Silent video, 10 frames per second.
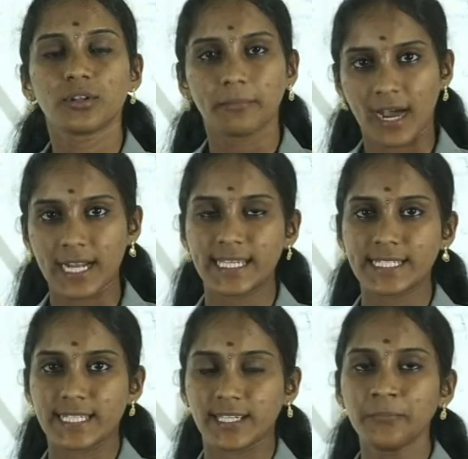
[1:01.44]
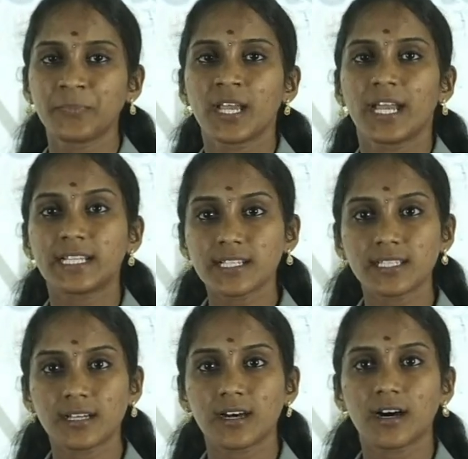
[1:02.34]
marketing,
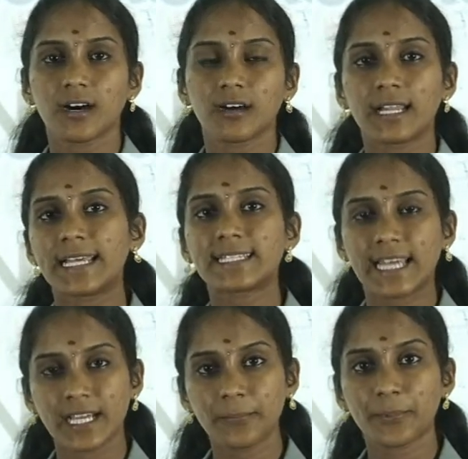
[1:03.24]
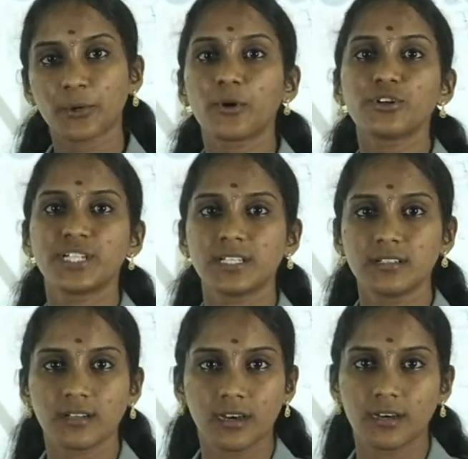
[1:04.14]
it's like a promotion
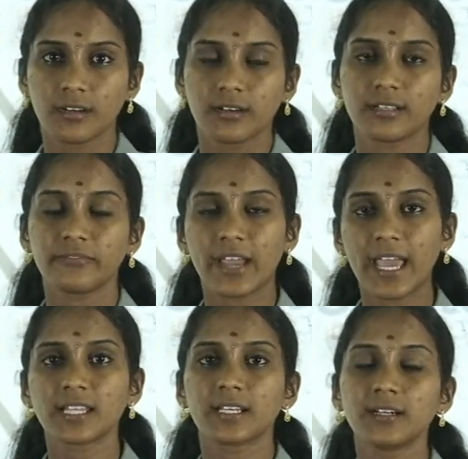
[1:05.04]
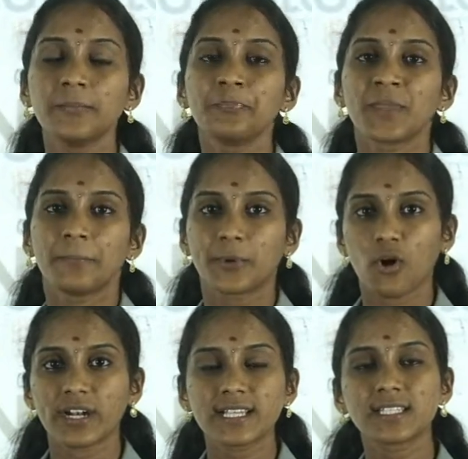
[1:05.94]
where the
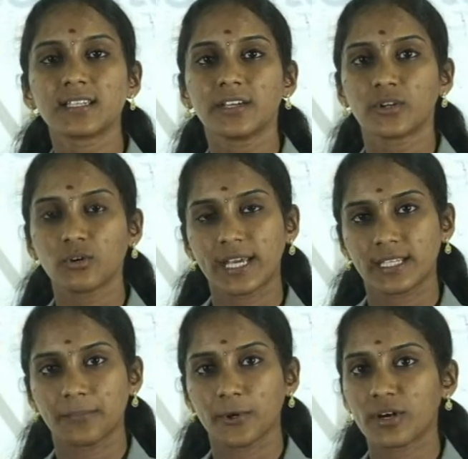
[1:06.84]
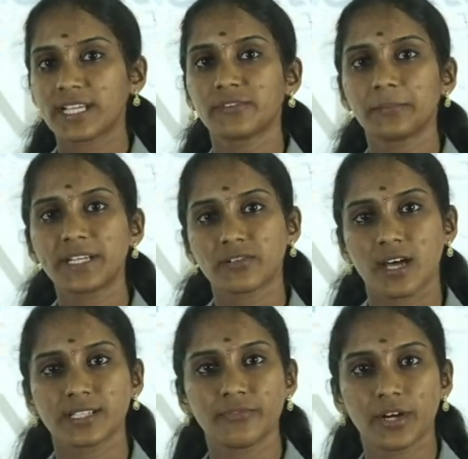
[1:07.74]
products, like the products will be
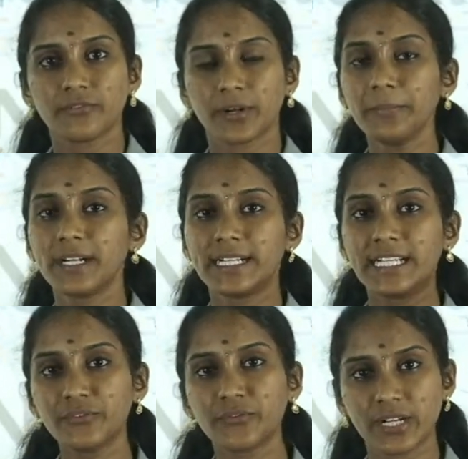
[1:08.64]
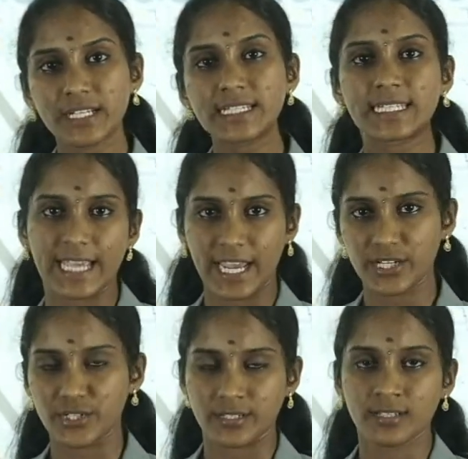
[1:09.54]
transferred from different
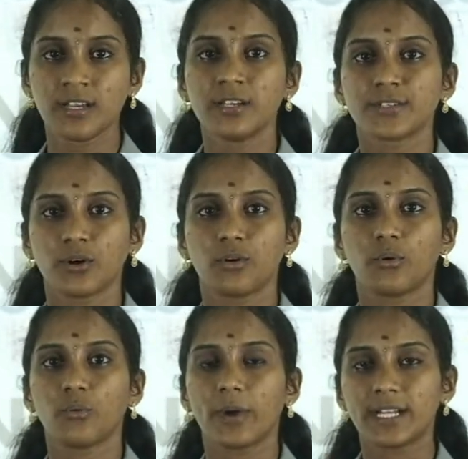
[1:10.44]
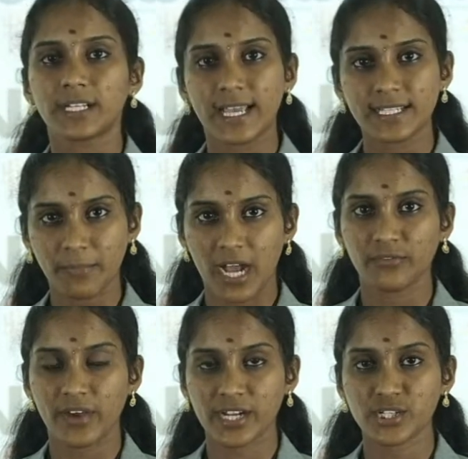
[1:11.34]
stages. So when it gets
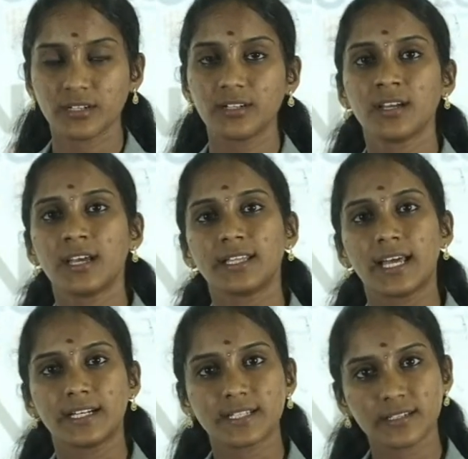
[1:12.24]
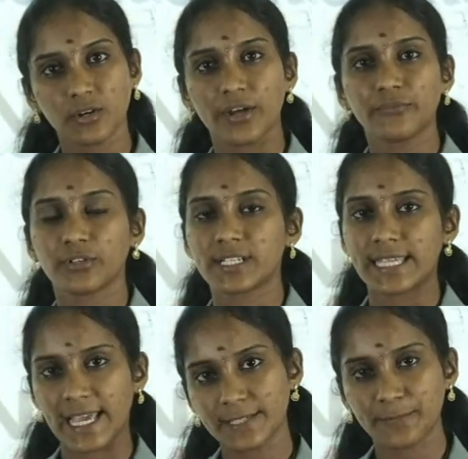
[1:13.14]
manufactured, then it is going for the
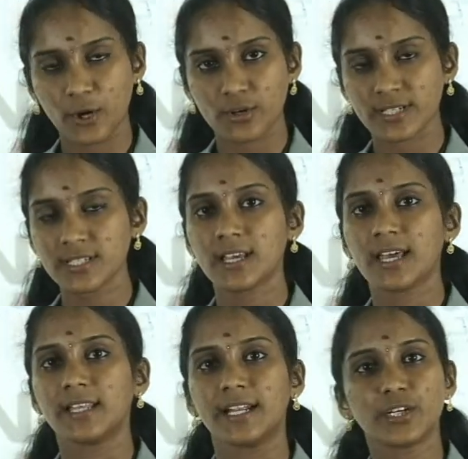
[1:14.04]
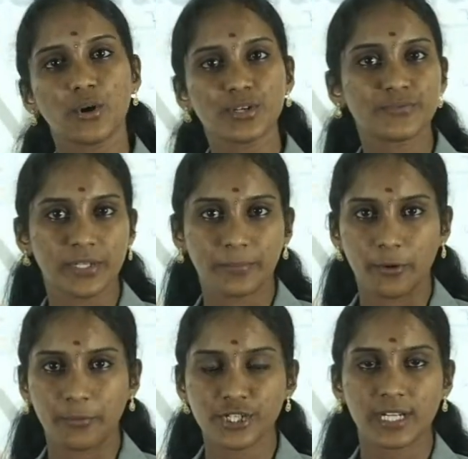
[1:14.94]
sales process, then it goes for the
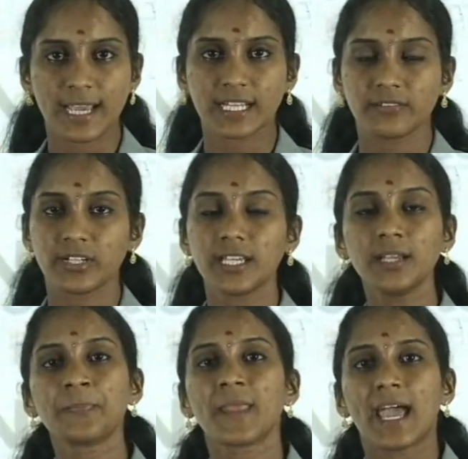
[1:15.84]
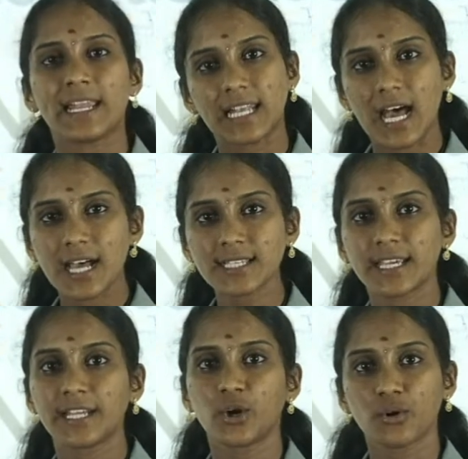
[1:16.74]
promotional activity, and last
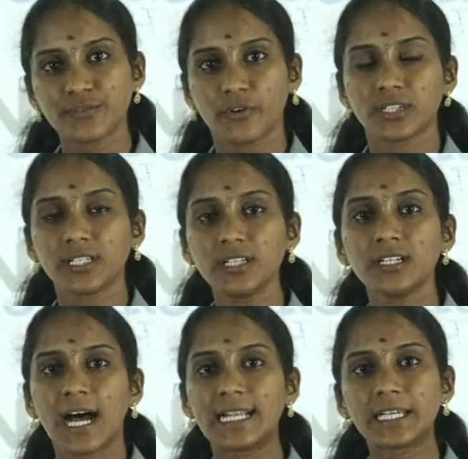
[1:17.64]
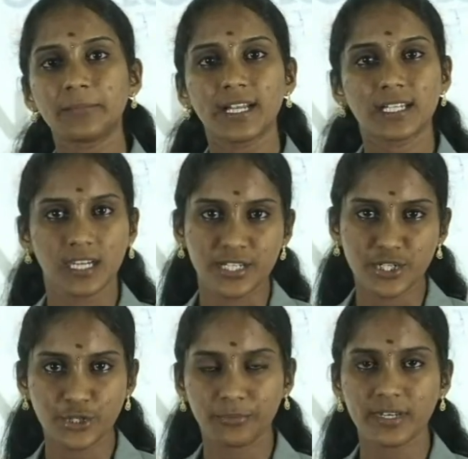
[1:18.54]
it goes for the ultimate
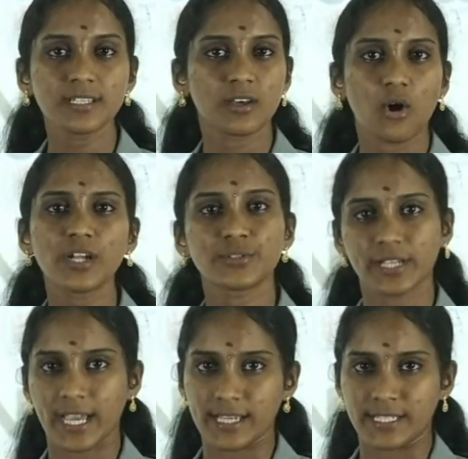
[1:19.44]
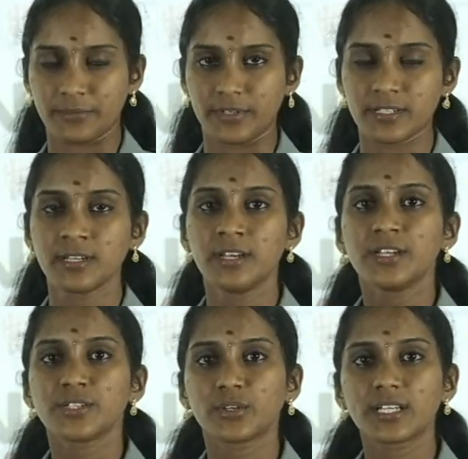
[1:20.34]
consumers or to the customers.
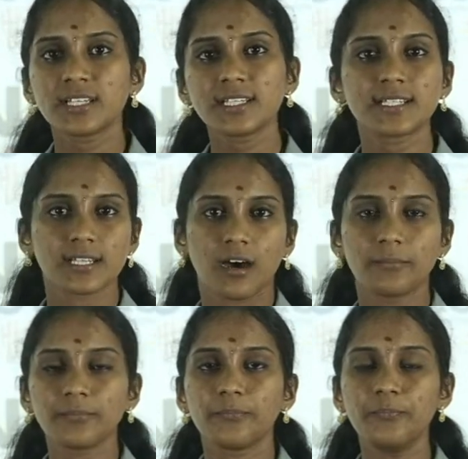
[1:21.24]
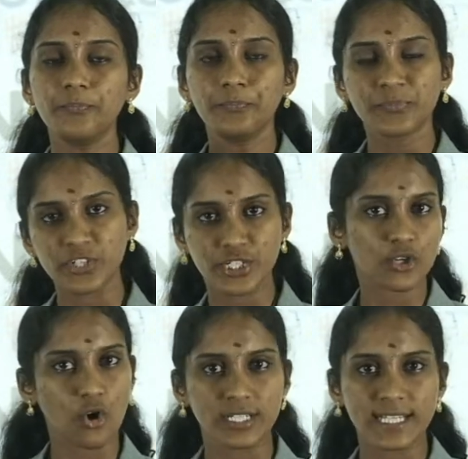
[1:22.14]
So this is the term which is
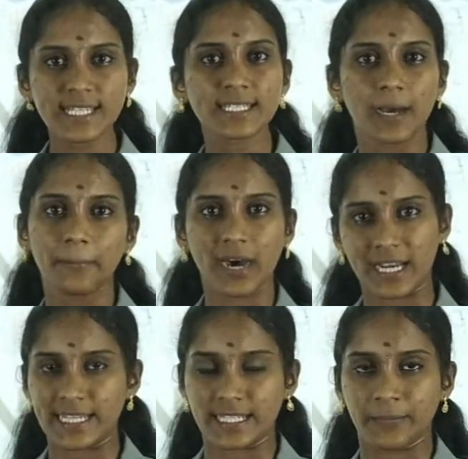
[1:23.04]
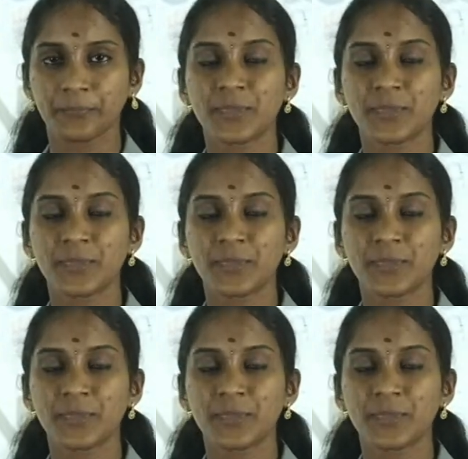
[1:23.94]
called as marketing.